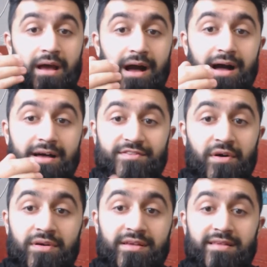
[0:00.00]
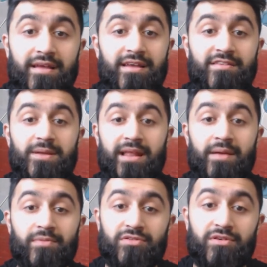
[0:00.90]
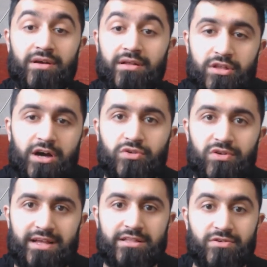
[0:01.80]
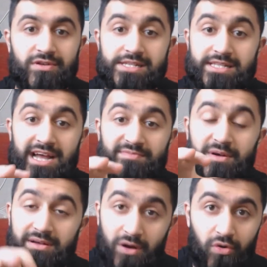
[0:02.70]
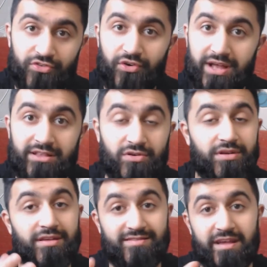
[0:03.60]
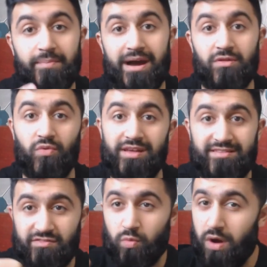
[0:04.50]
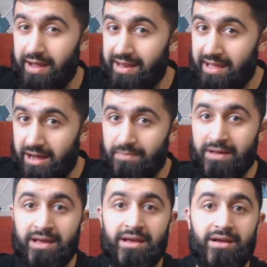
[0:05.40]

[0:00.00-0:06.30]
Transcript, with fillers: Uh, so he's he's been able to dodge all of Katakuri's attacks, but also Katakuri, you see a panel where he's just winding up,